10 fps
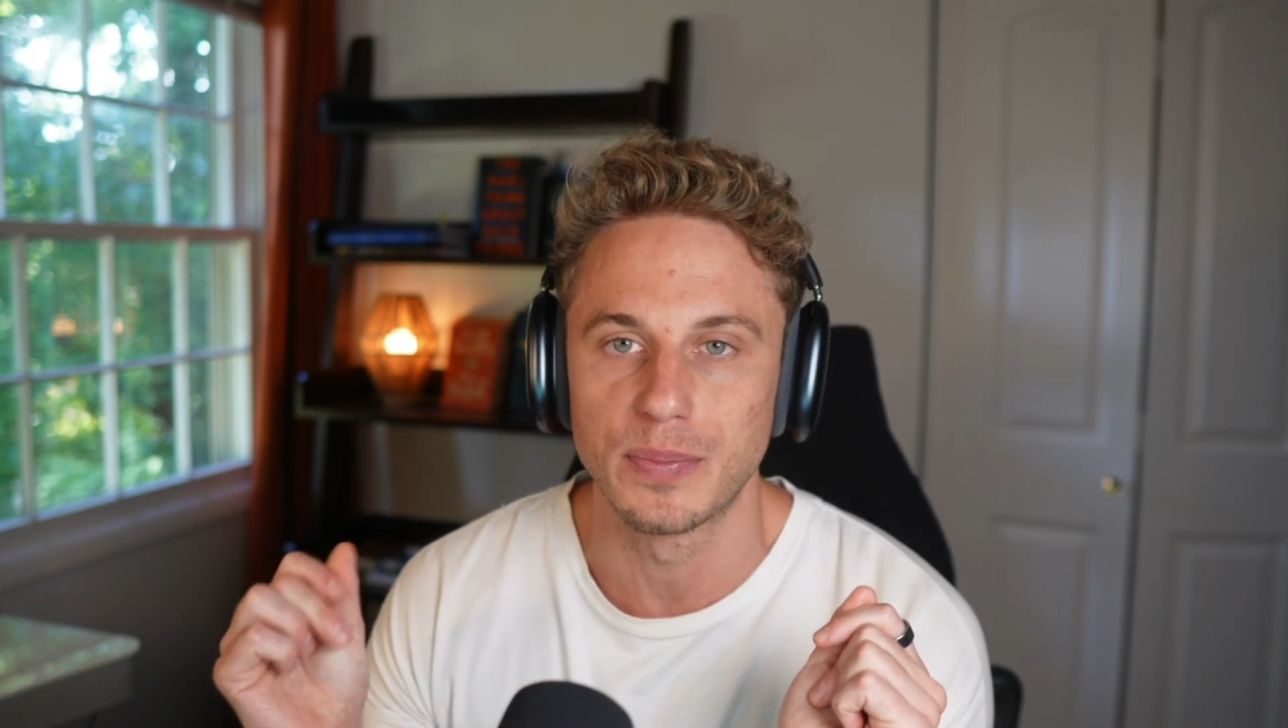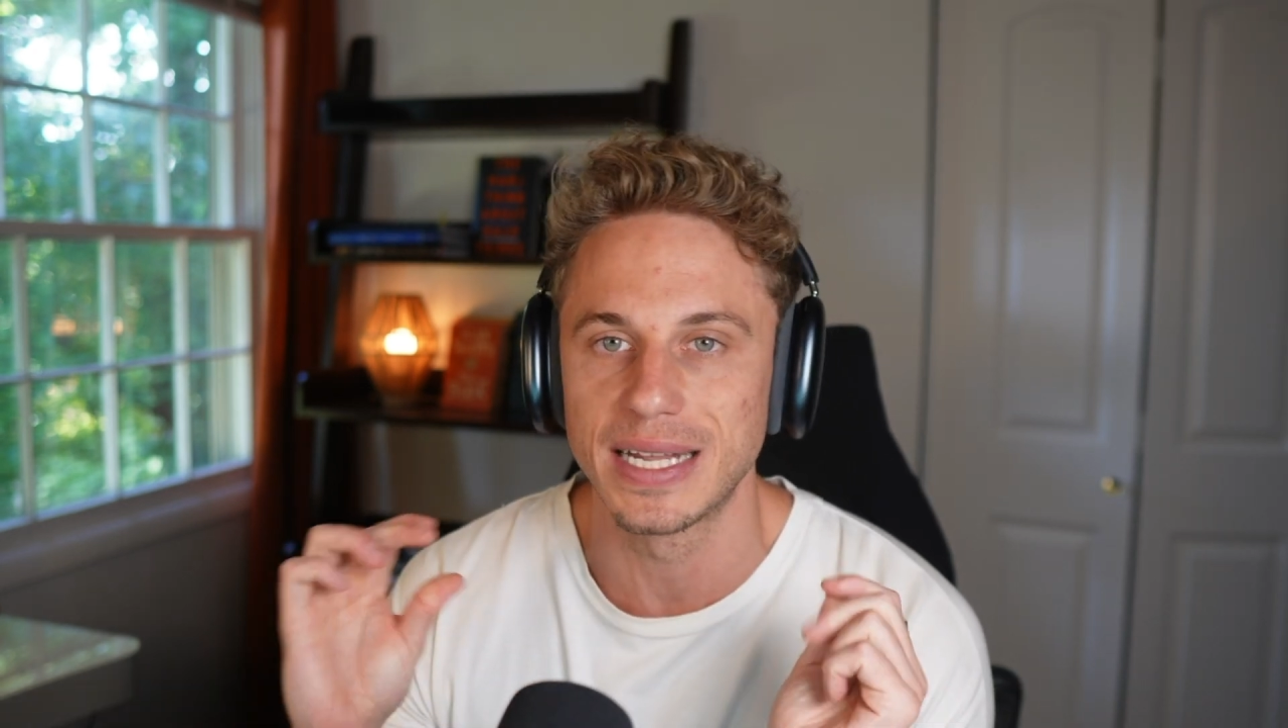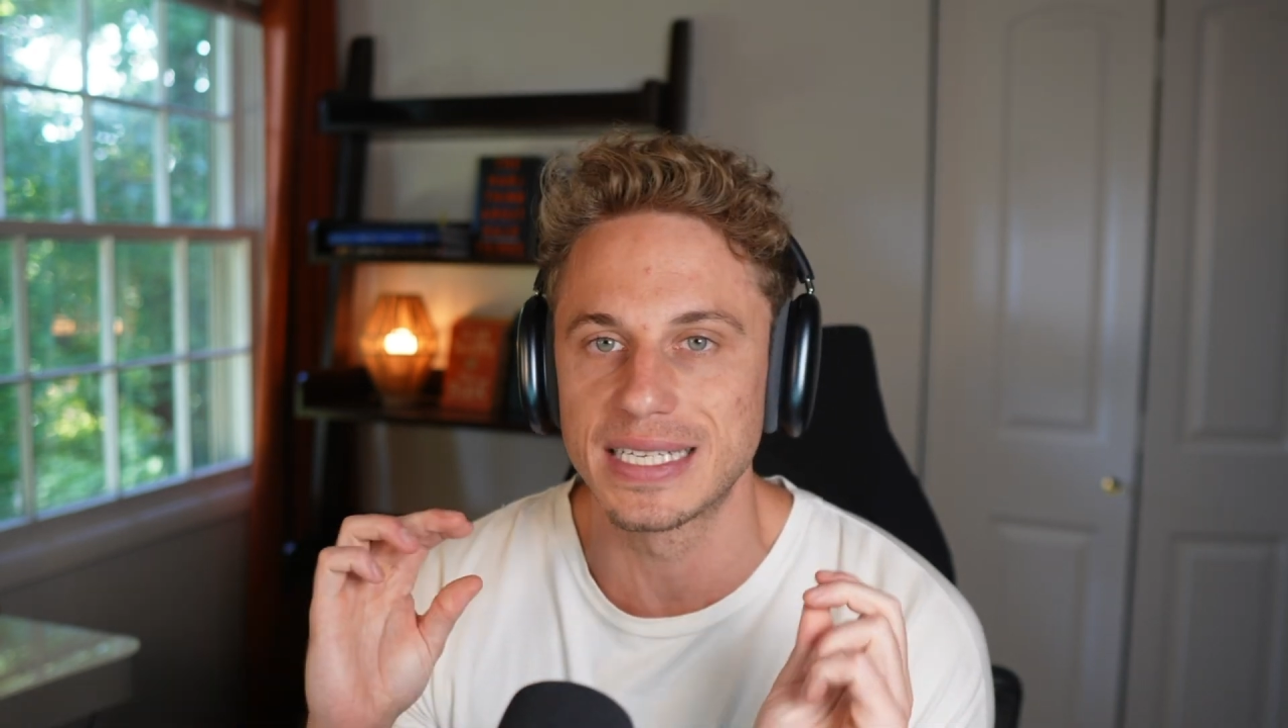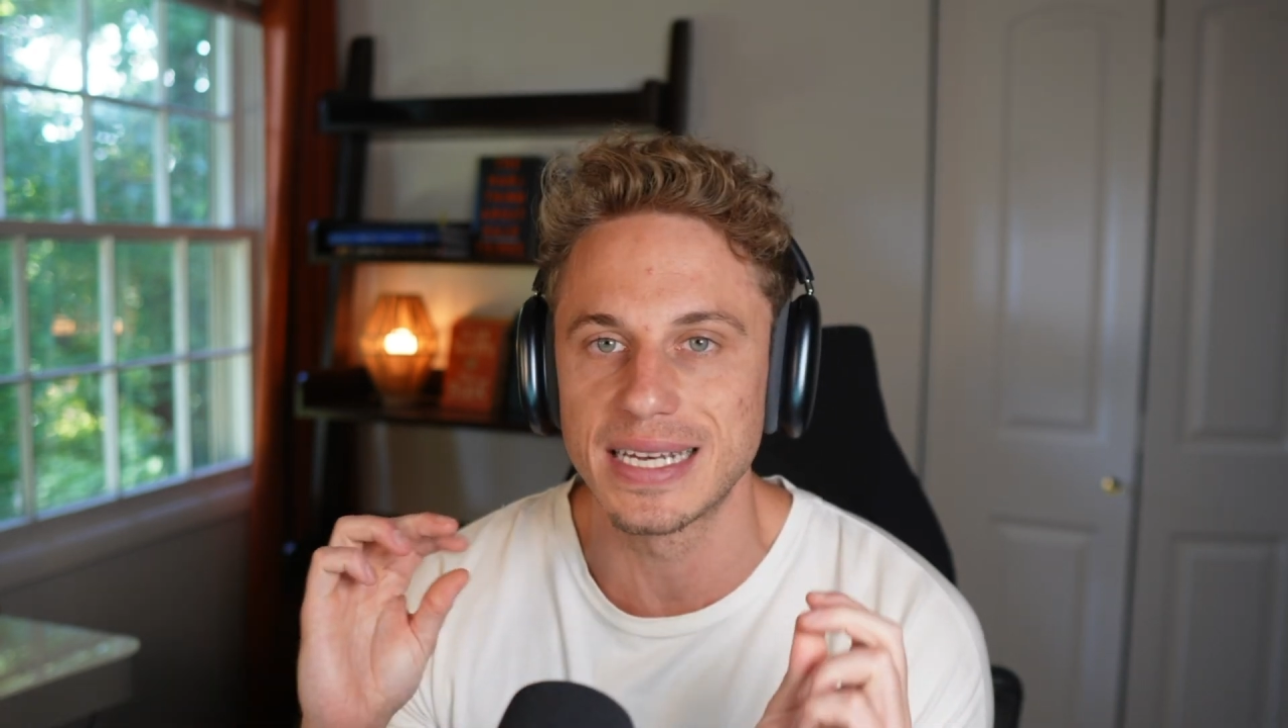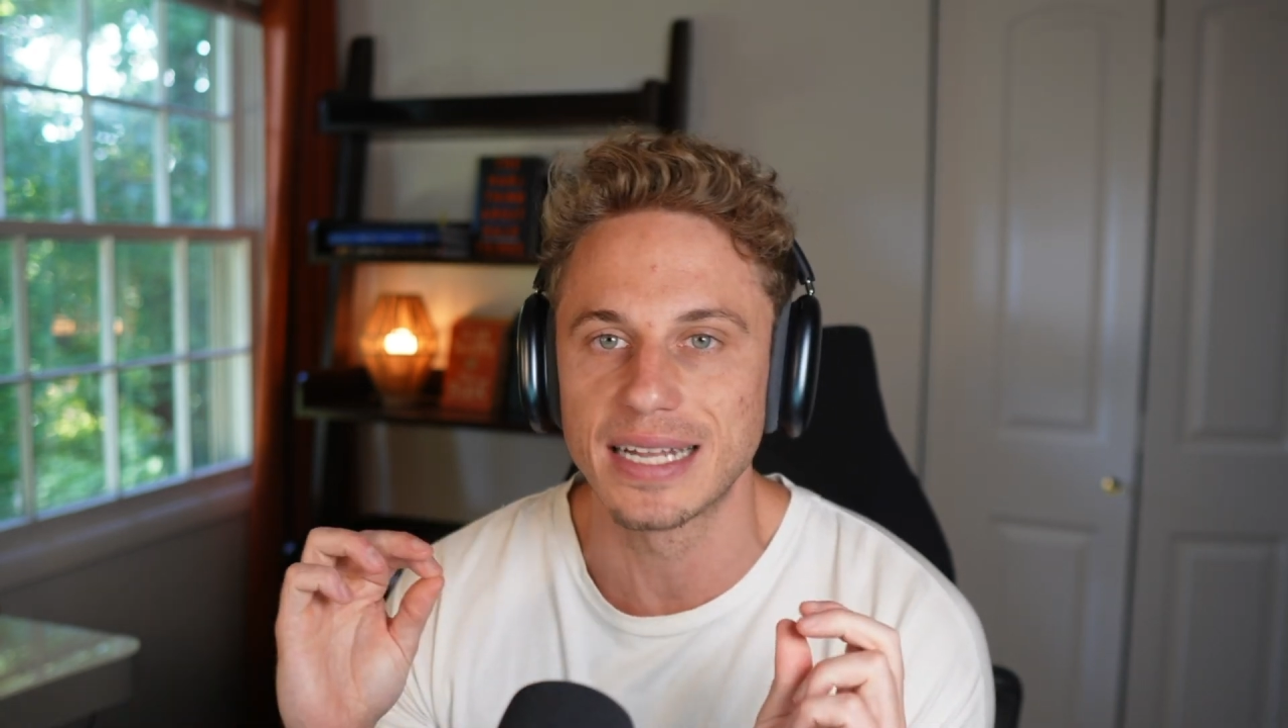but
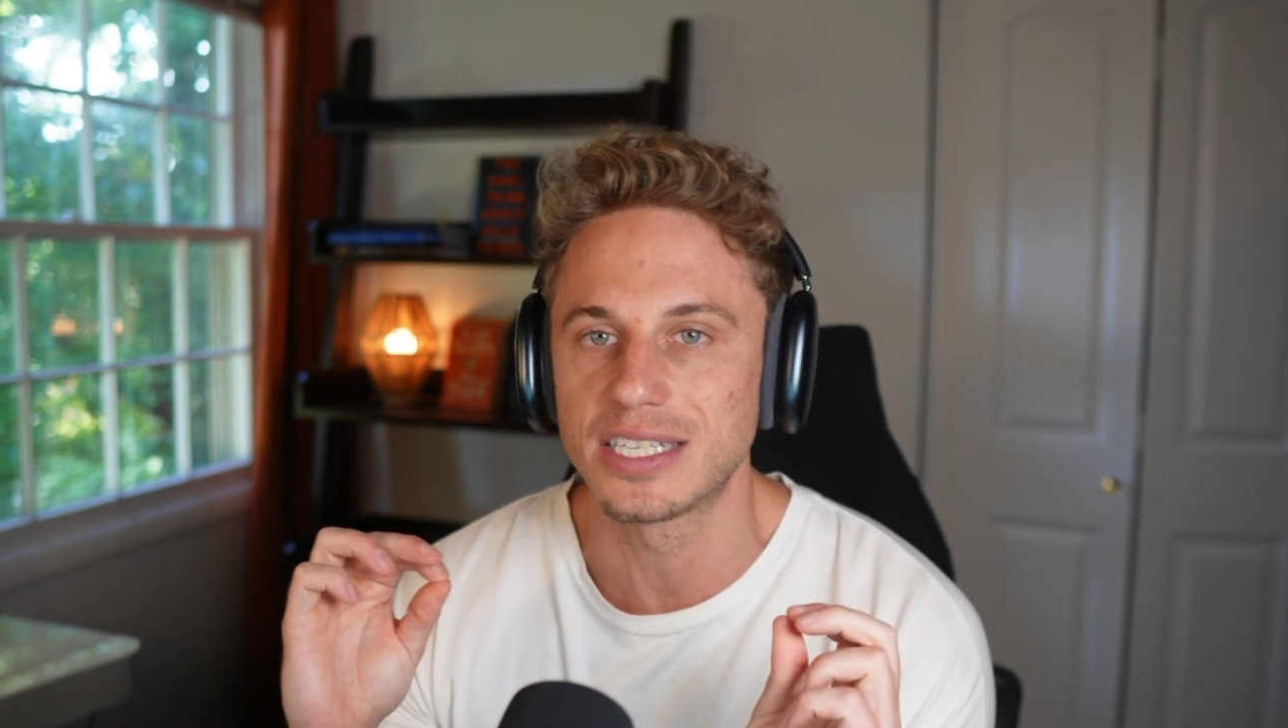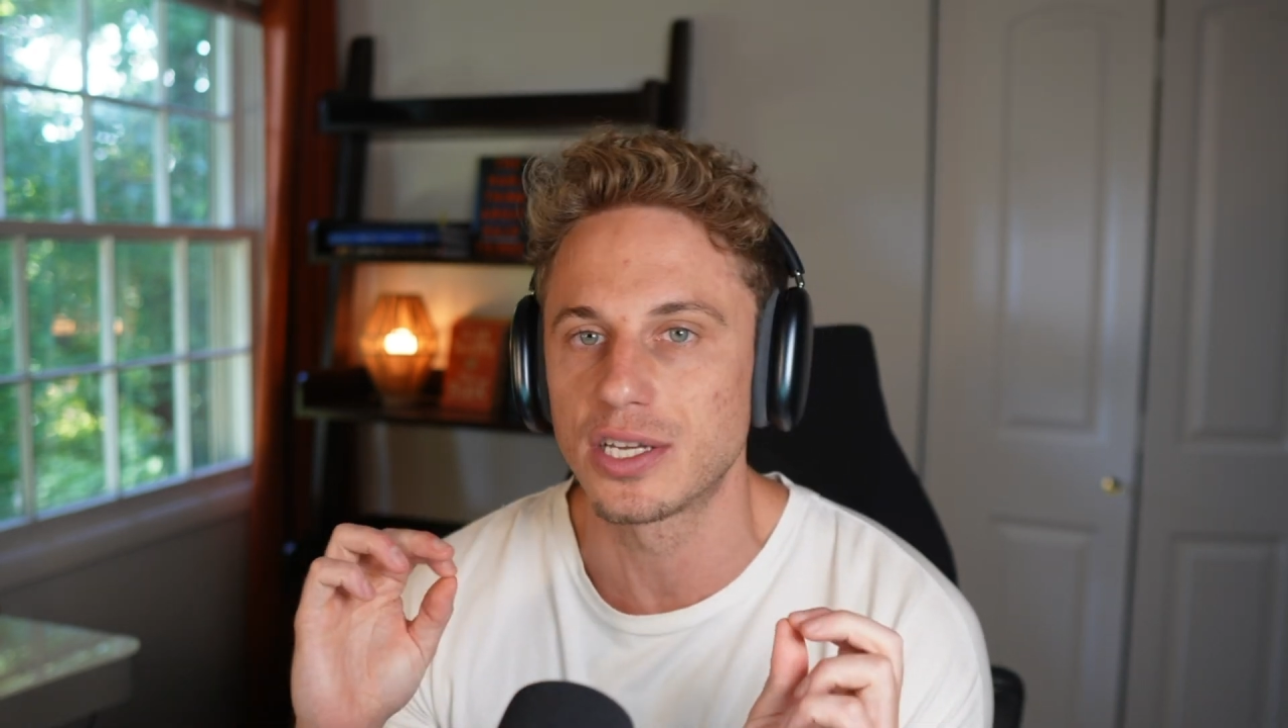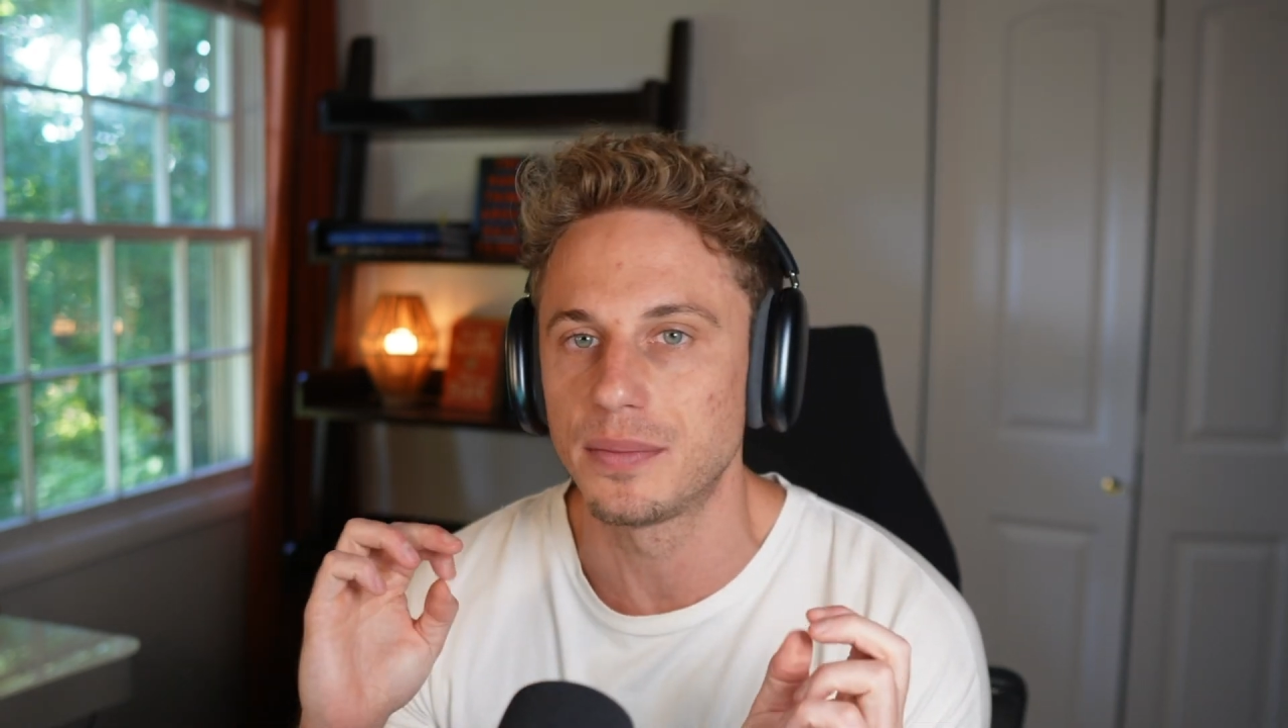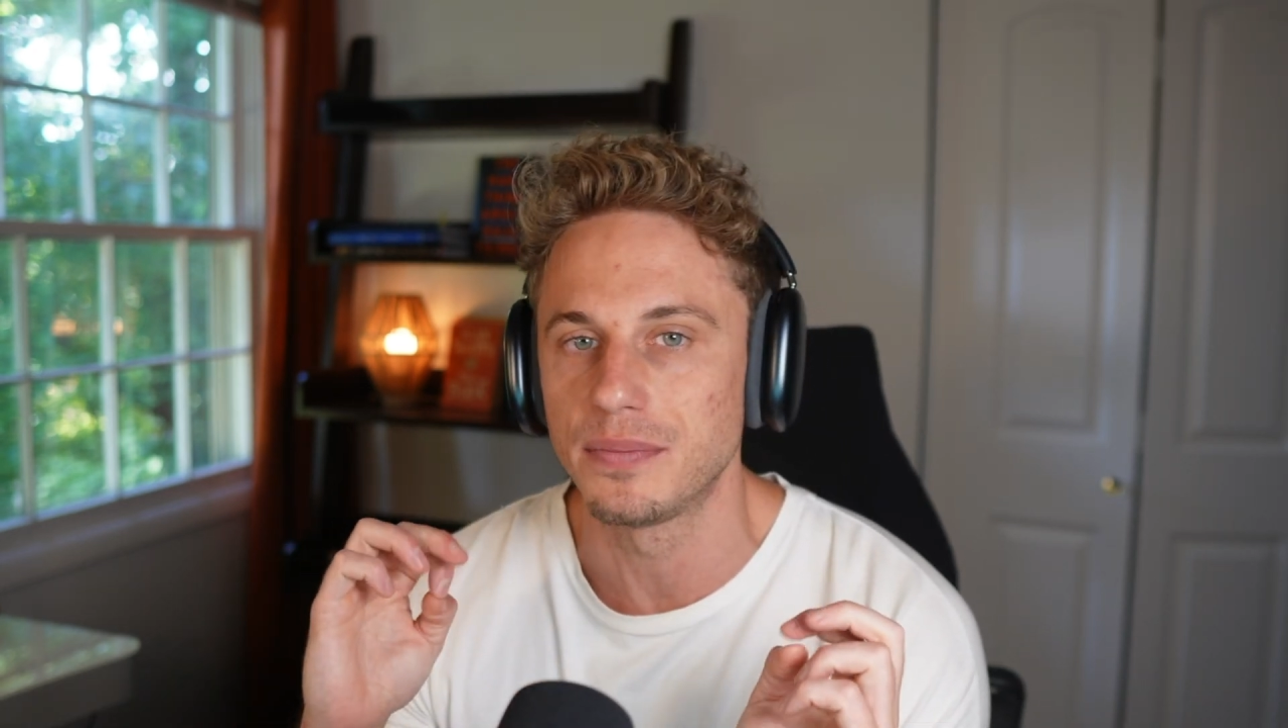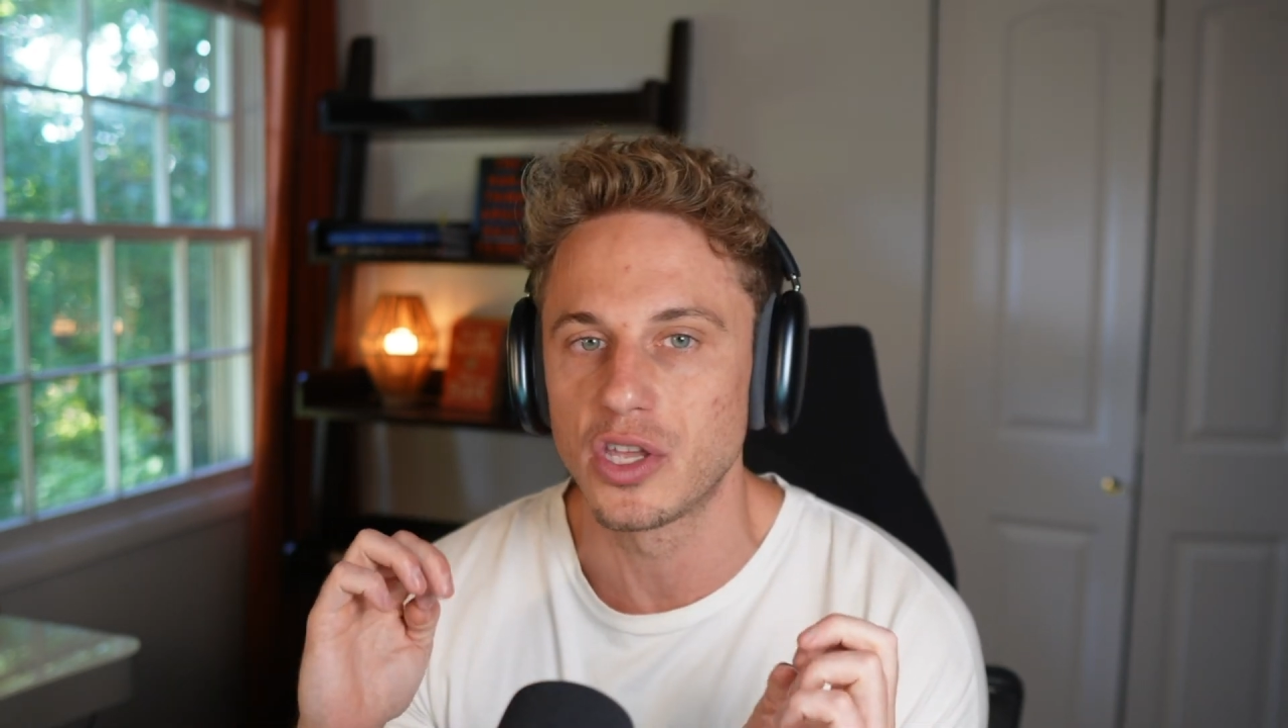it's not
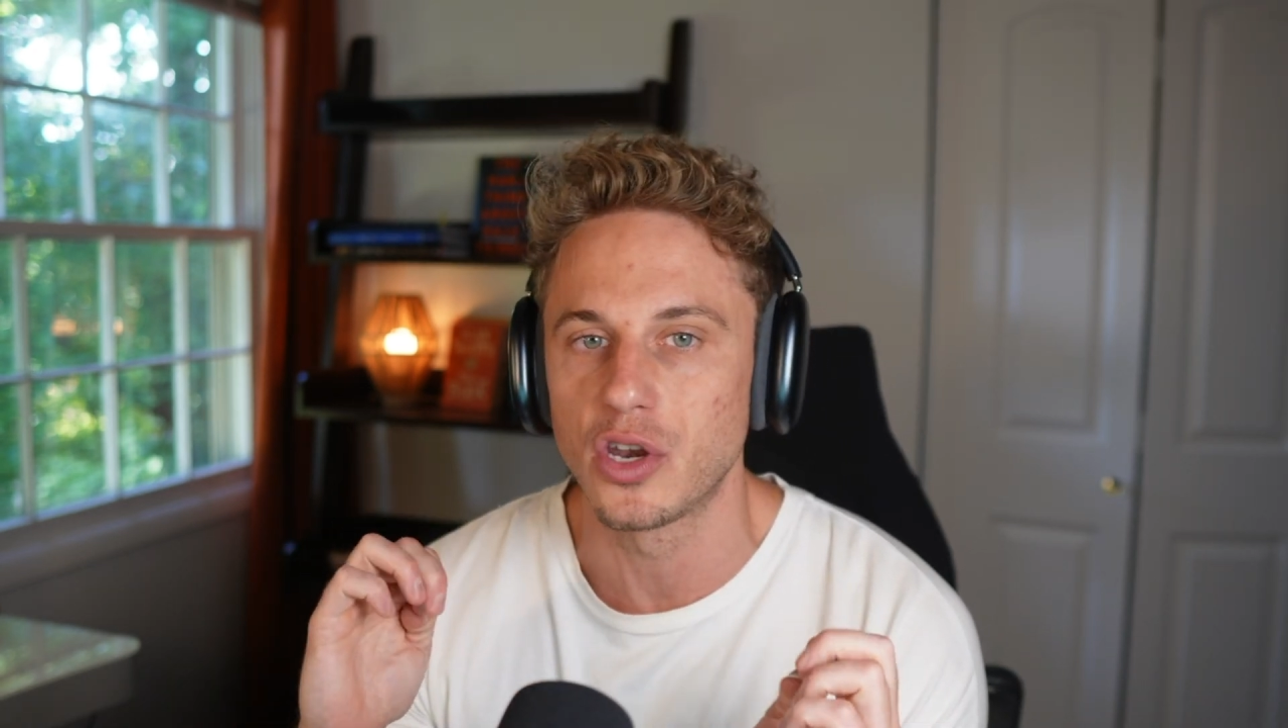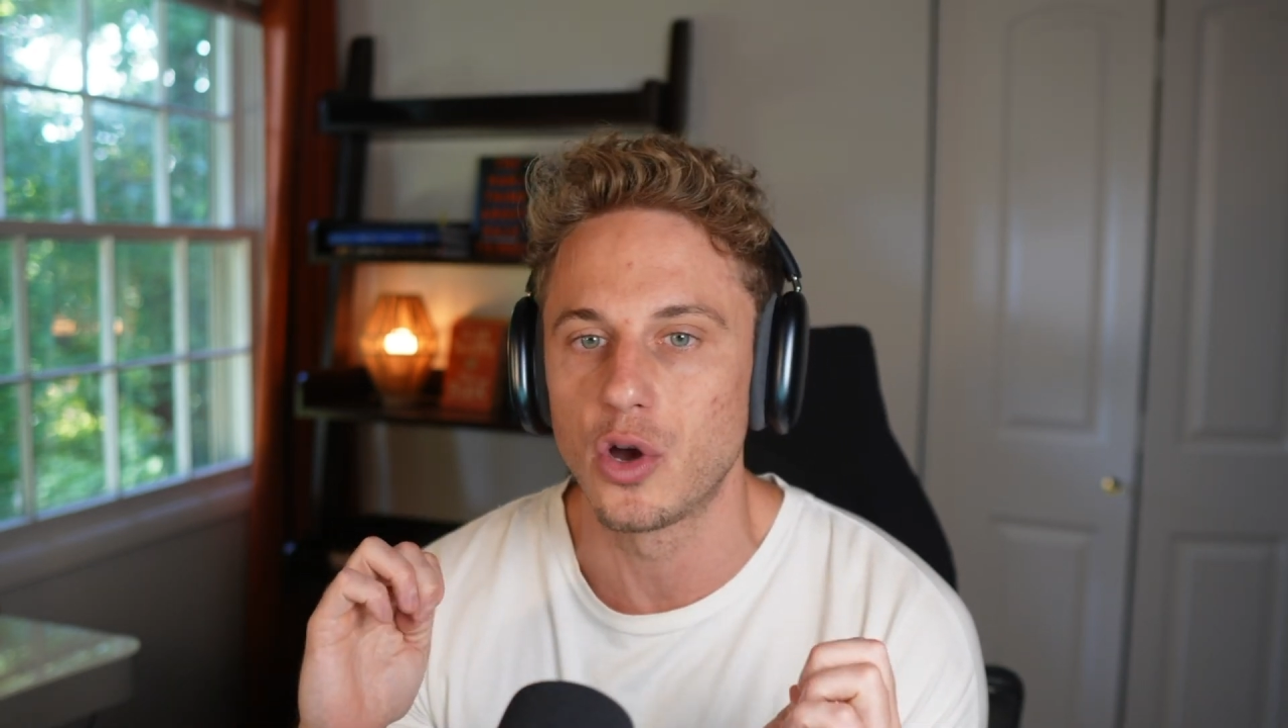some,